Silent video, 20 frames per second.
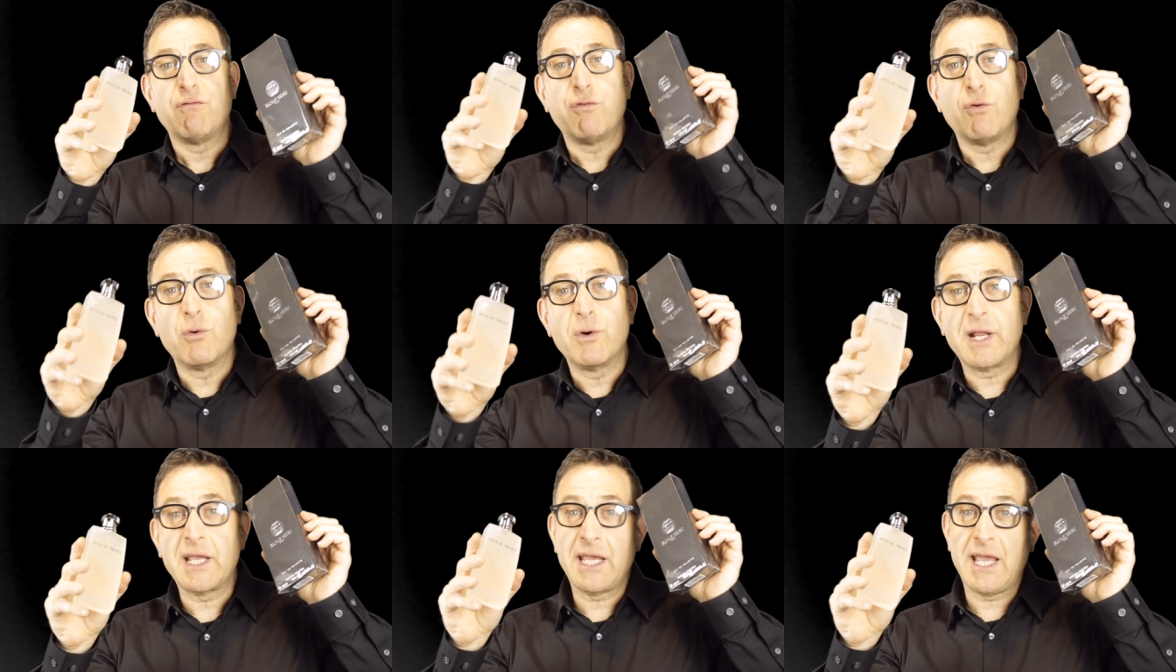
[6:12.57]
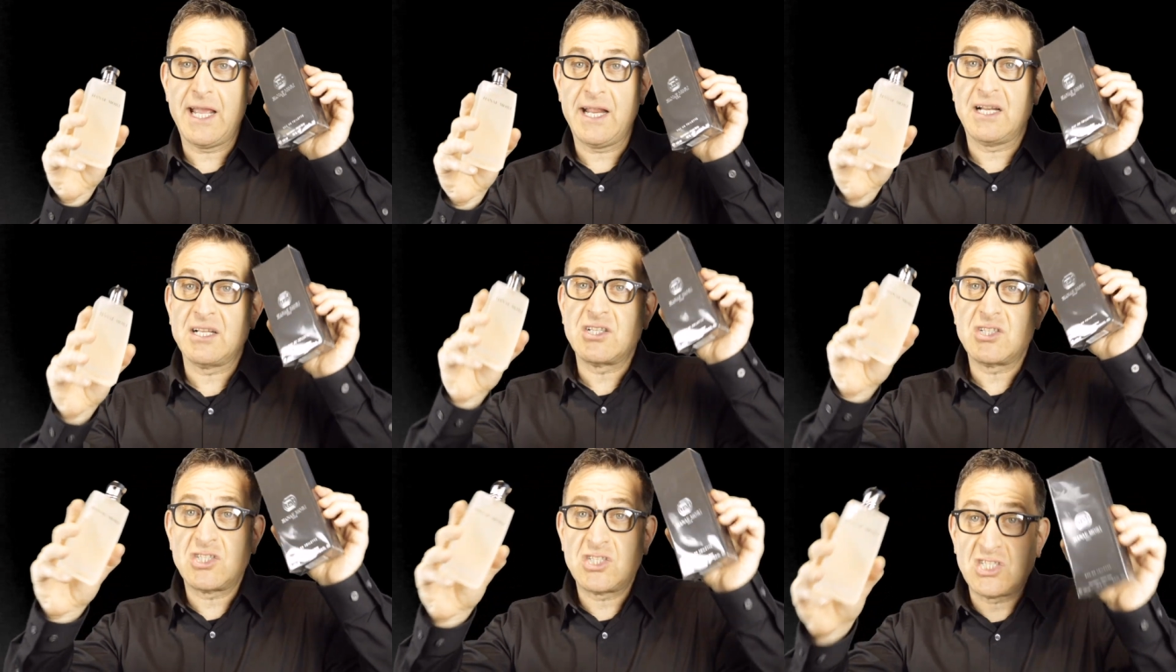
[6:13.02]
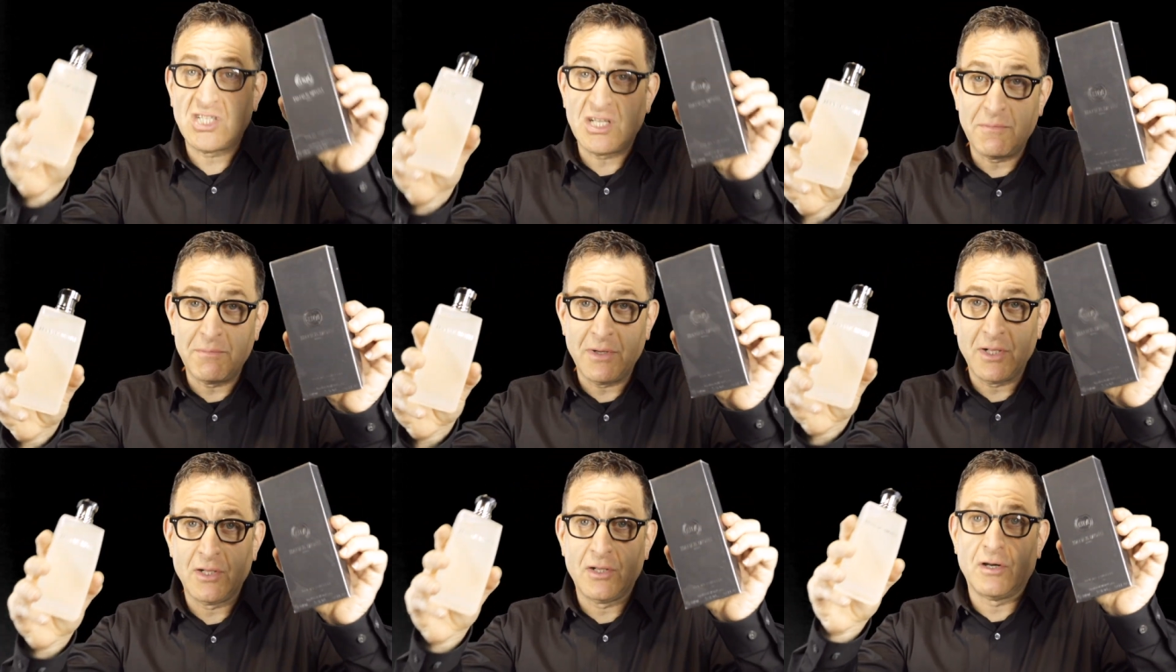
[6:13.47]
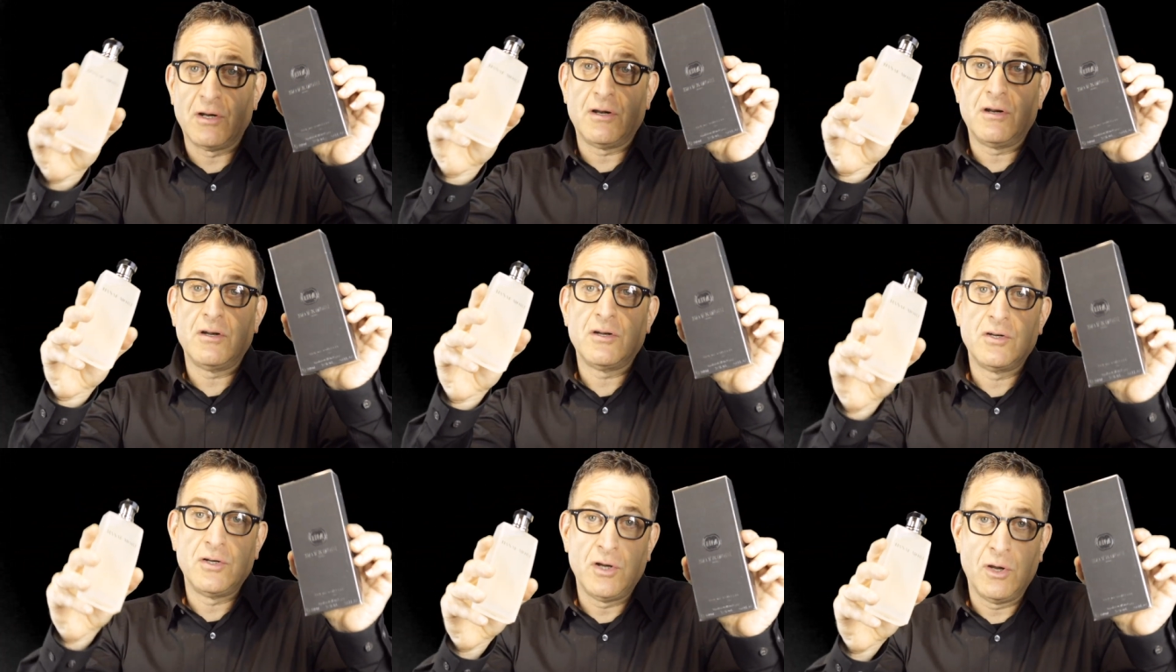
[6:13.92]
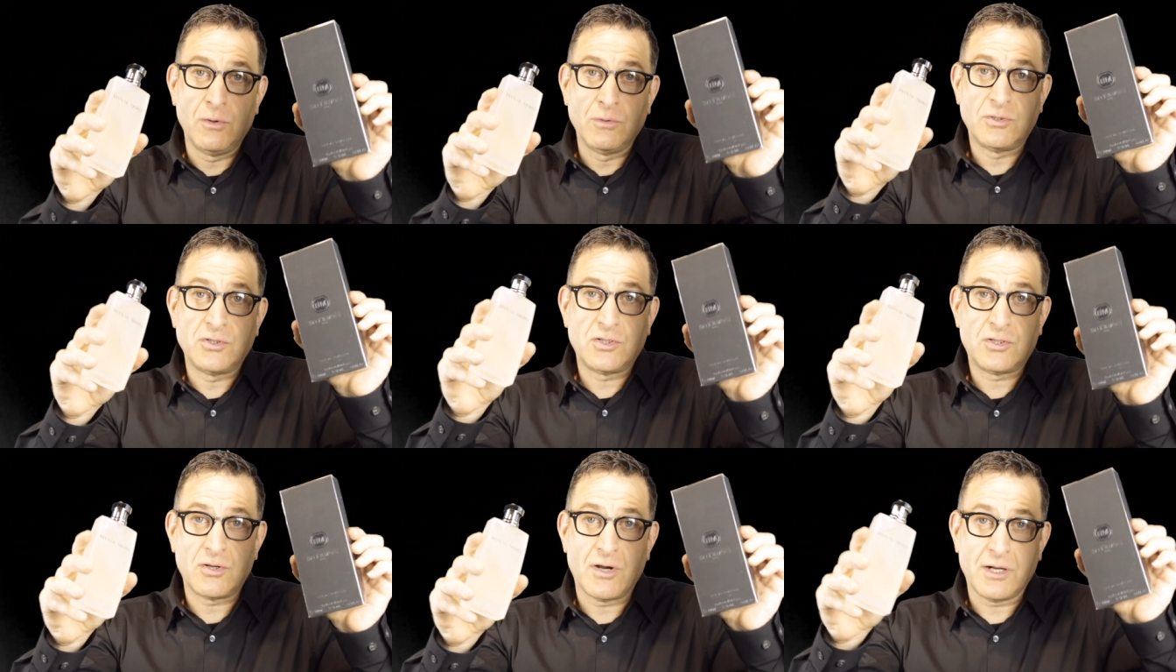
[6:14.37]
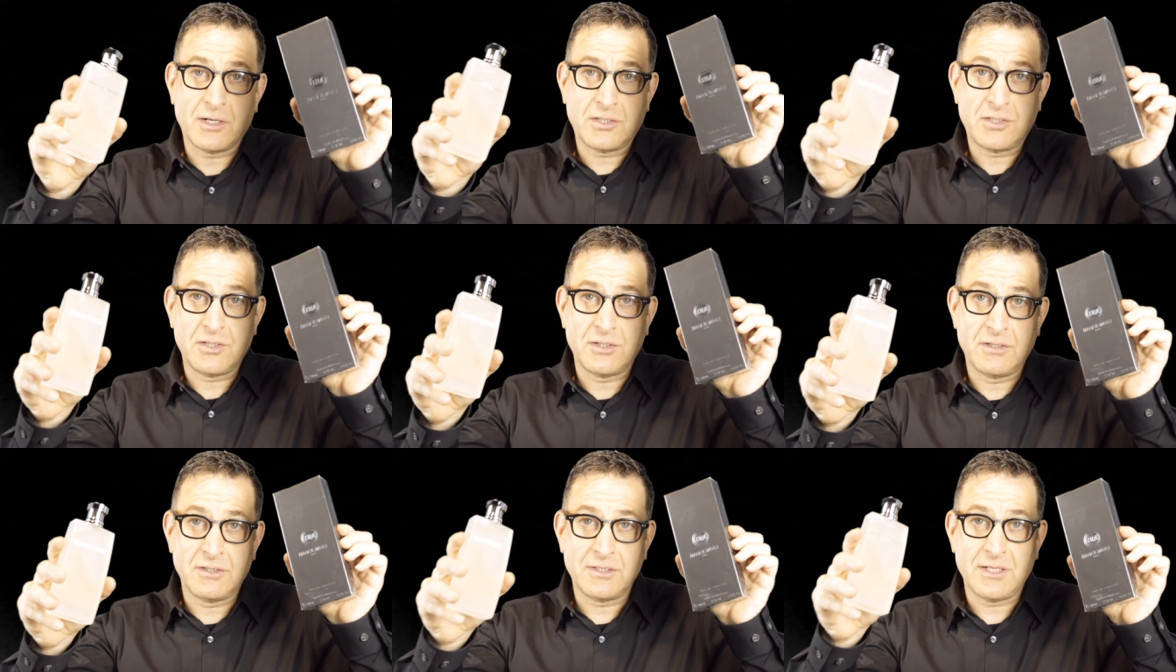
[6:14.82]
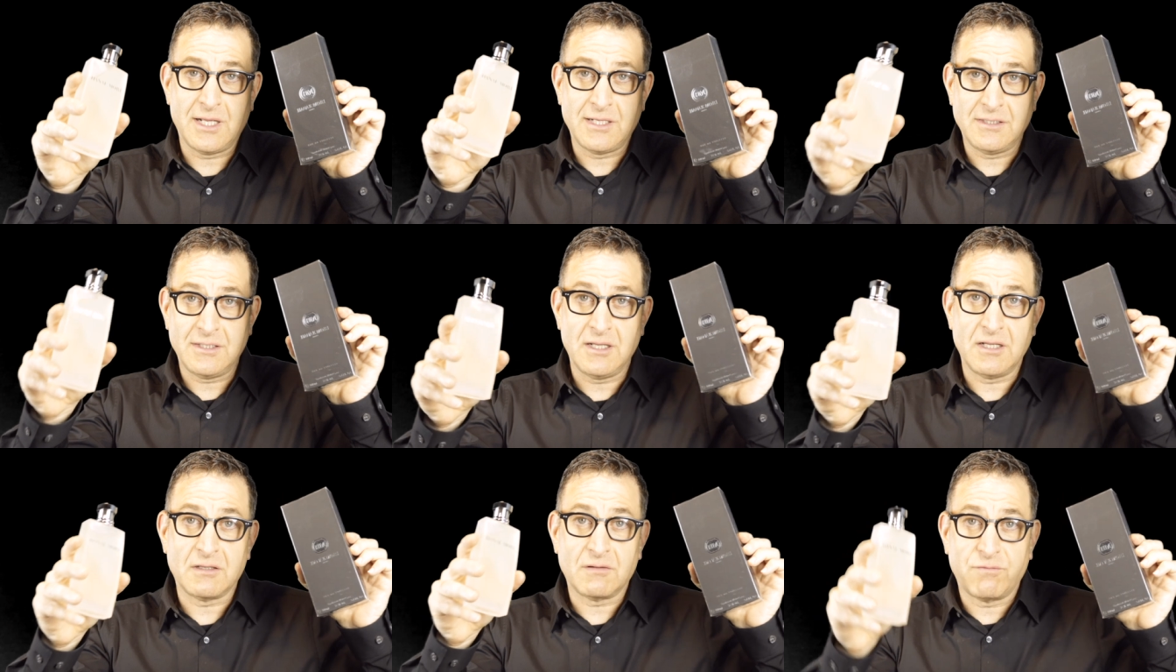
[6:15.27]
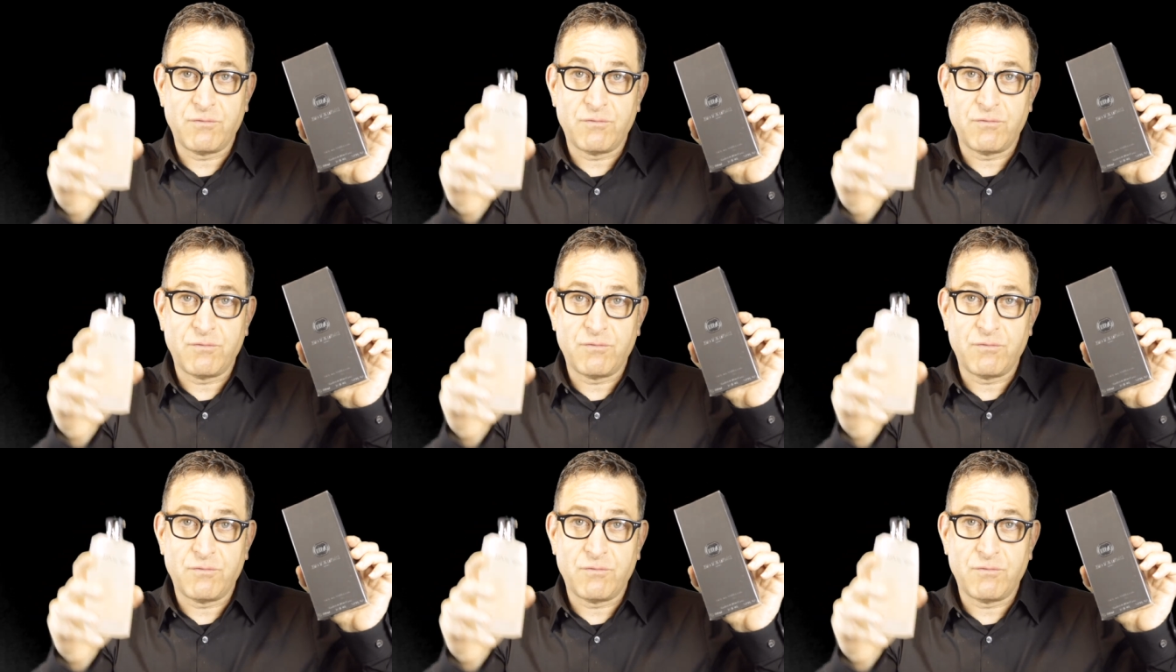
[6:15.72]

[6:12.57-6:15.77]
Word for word: forty-eight similar note structures as this.